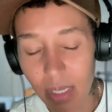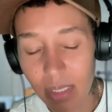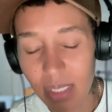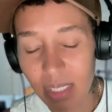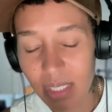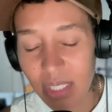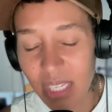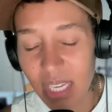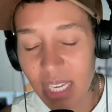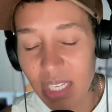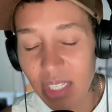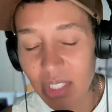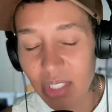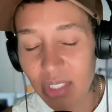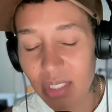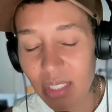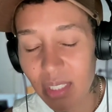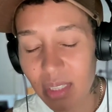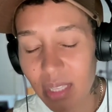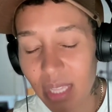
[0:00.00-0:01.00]
to
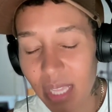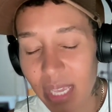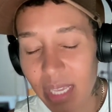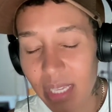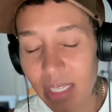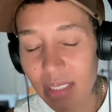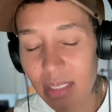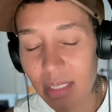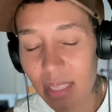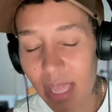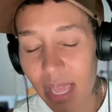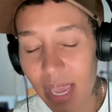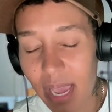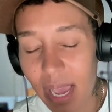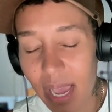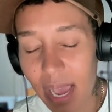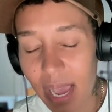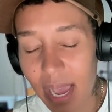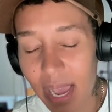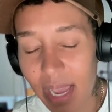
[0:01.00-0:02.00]
teach the things
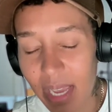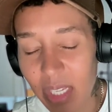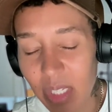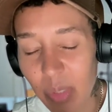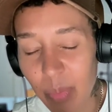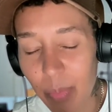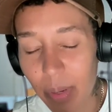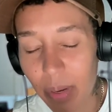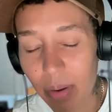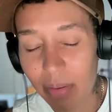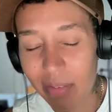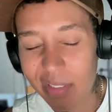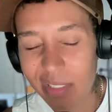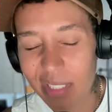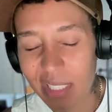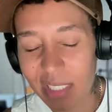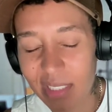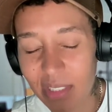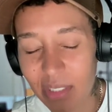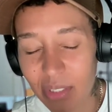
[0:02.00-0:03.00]
that I
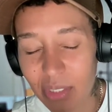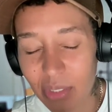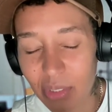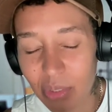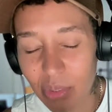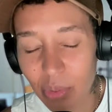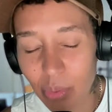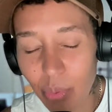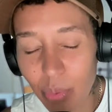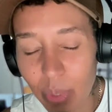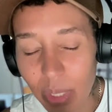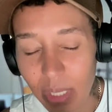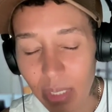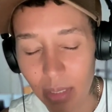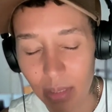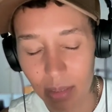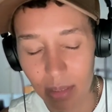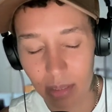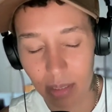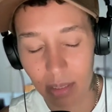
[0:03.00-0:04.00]
experienced as a
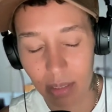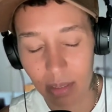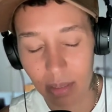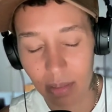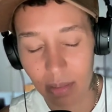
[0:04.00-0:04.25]
student,